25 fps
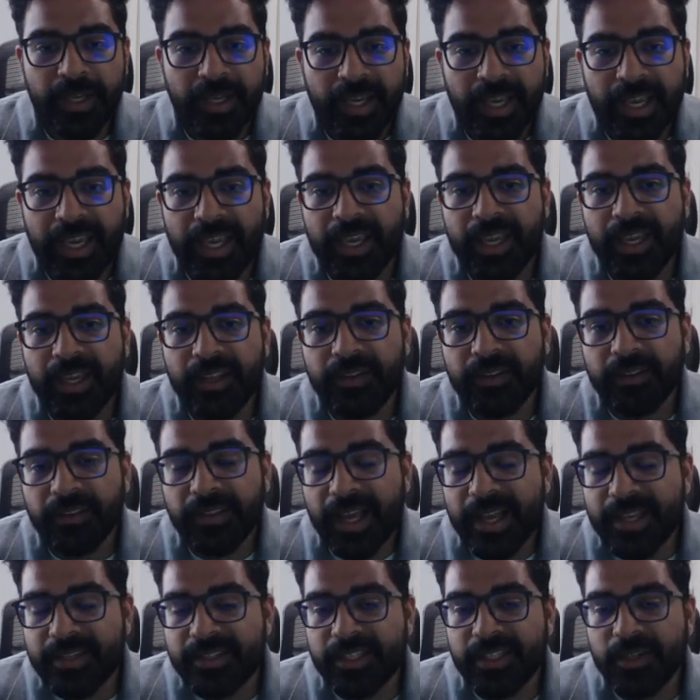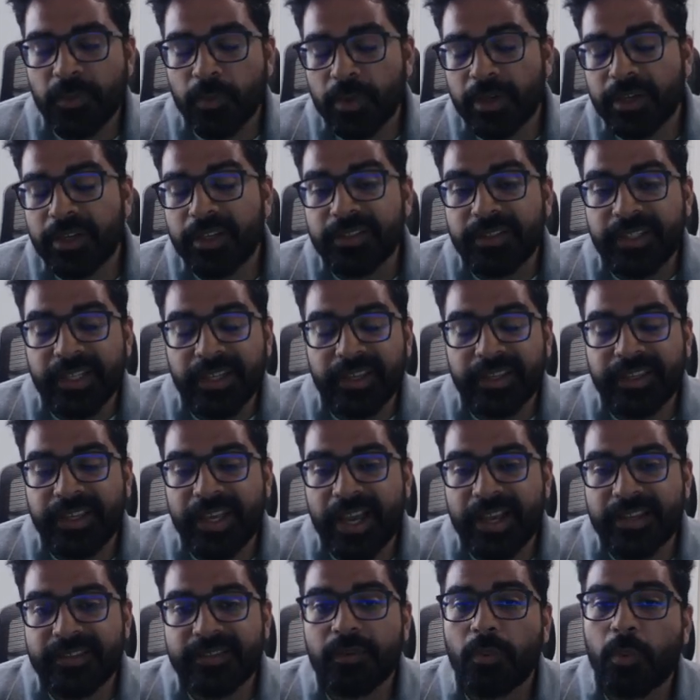And lastly, we're going to take a
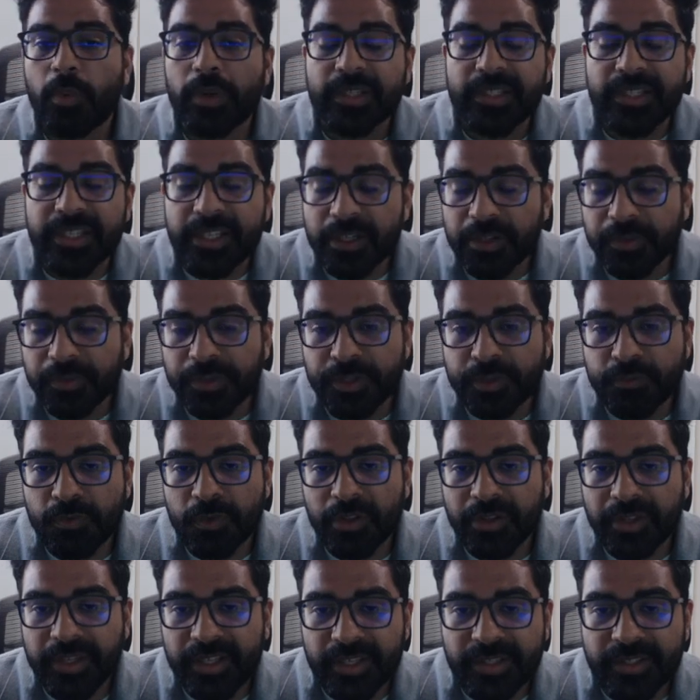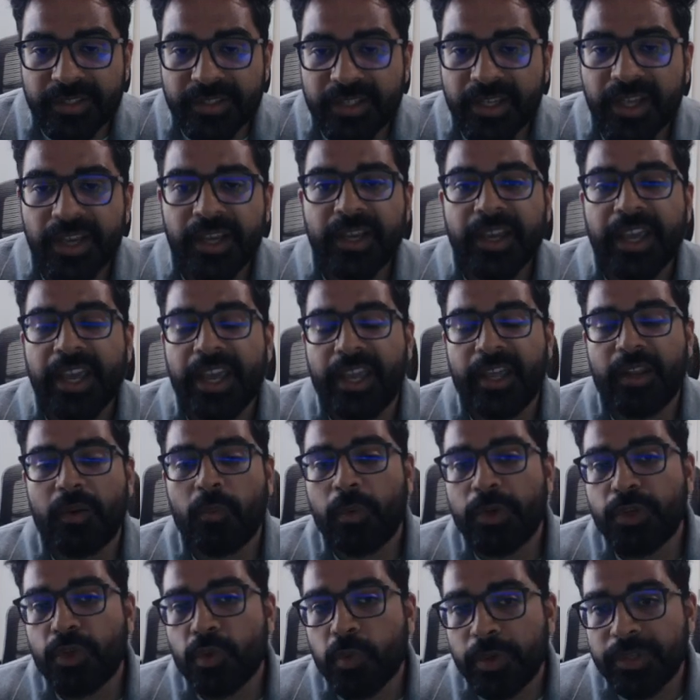guess at what tier this relic is and
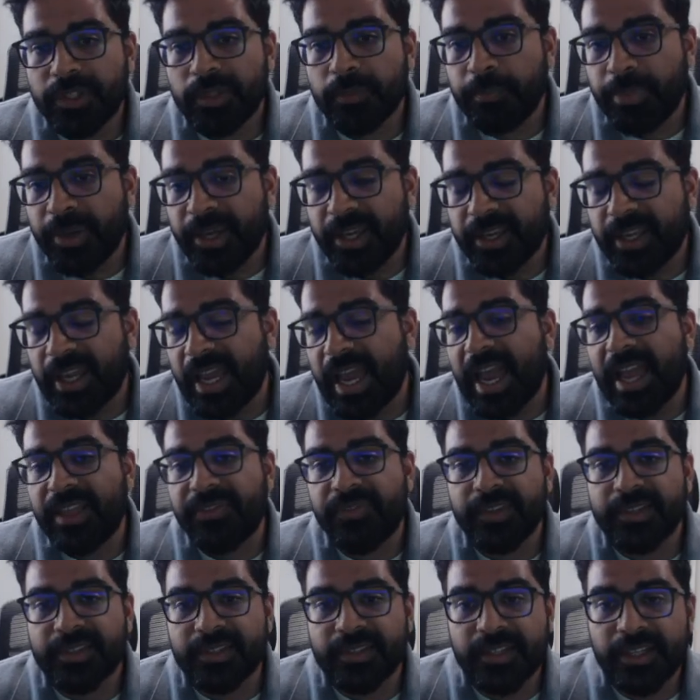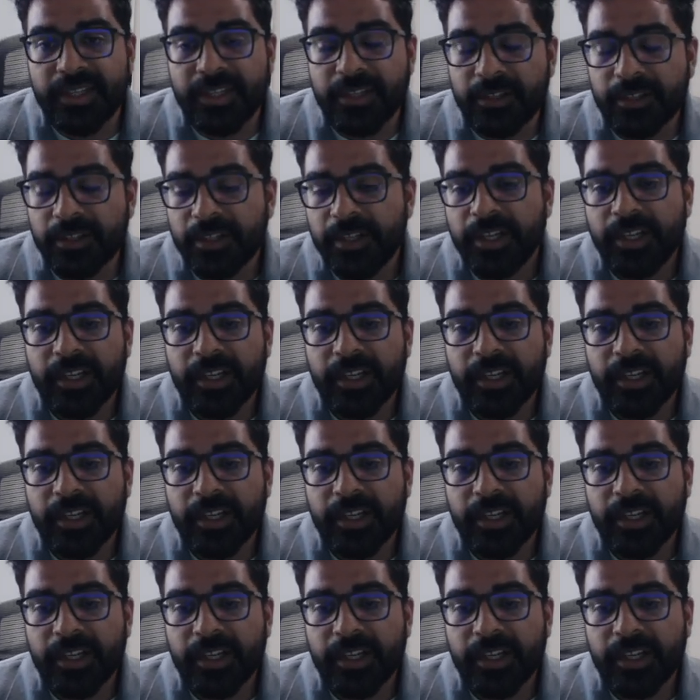which one to pick at this tier,